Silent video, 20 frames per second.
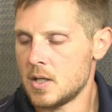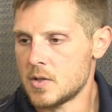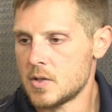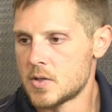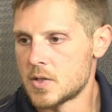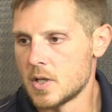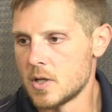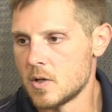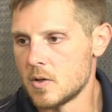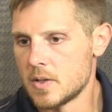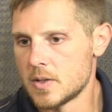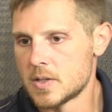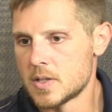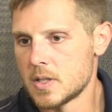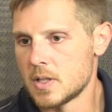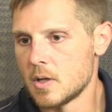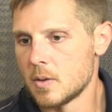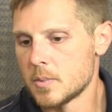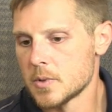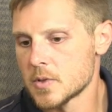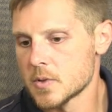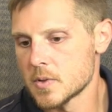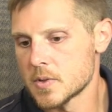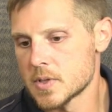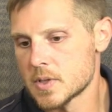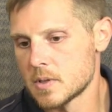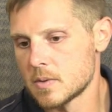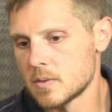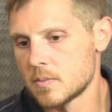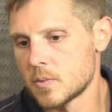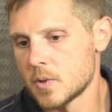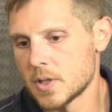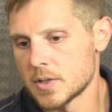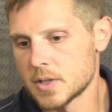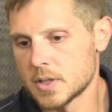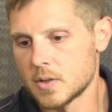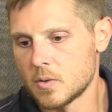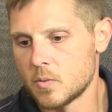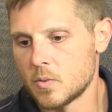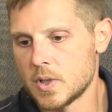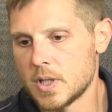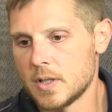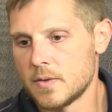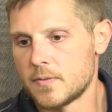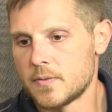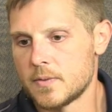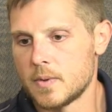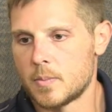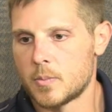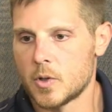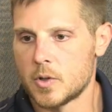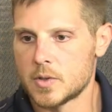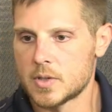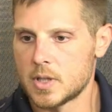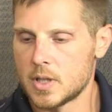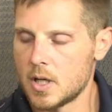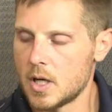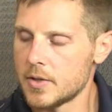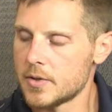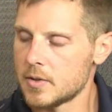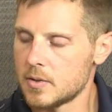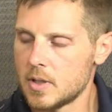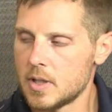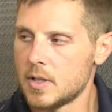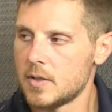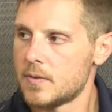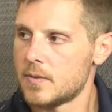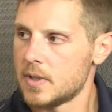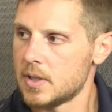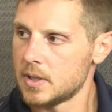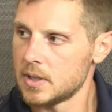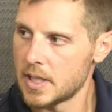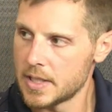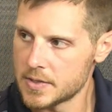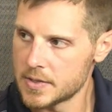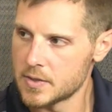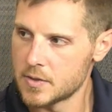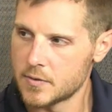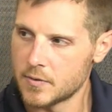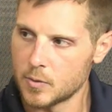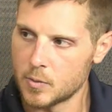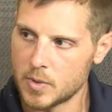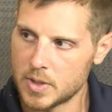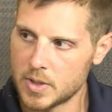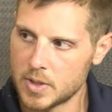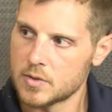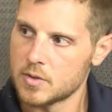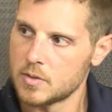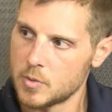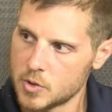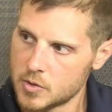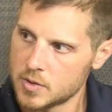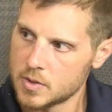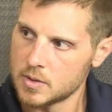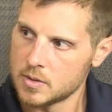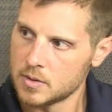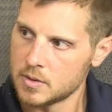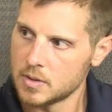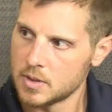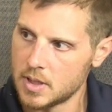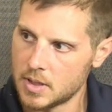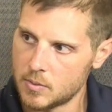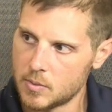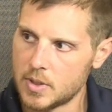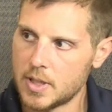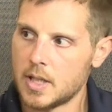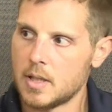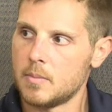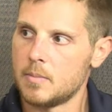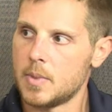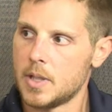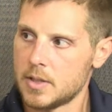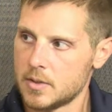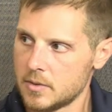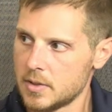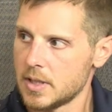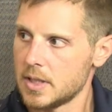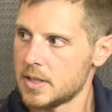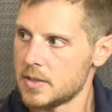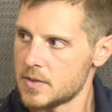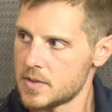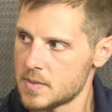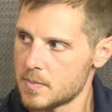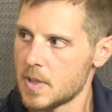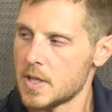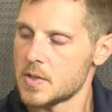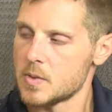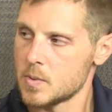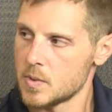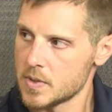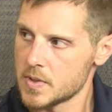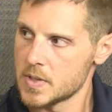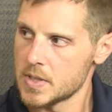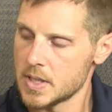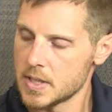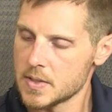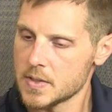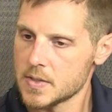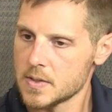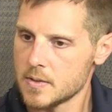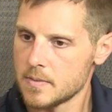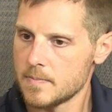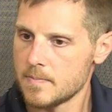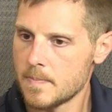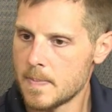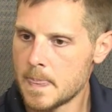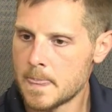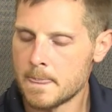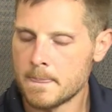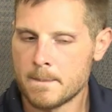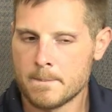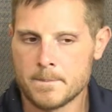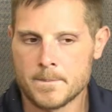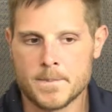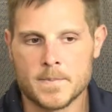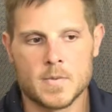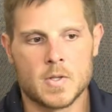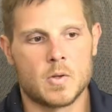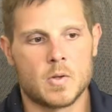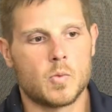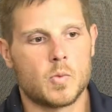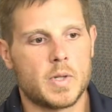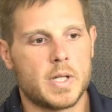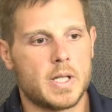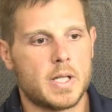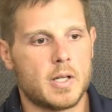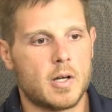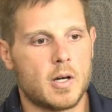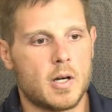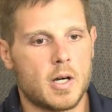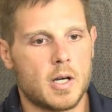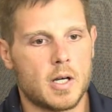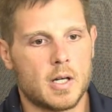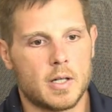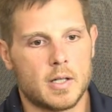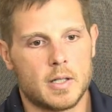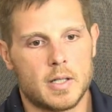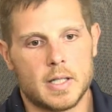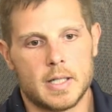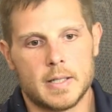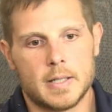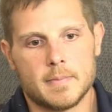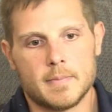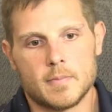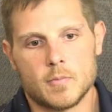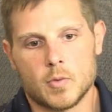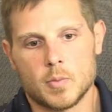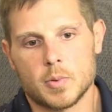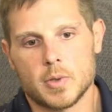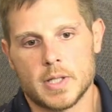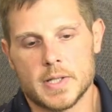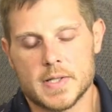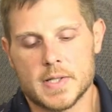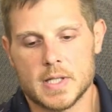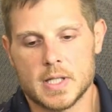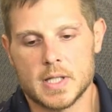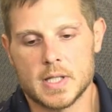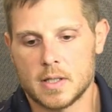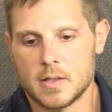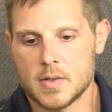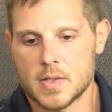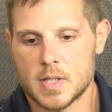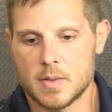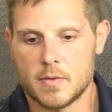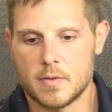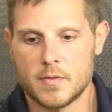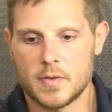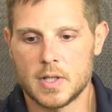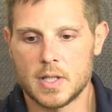So it's an open source project that we've approached the author of, licensed for redistribution, and we're now bundling it in SpiceWorks 6 we are um, replacing some of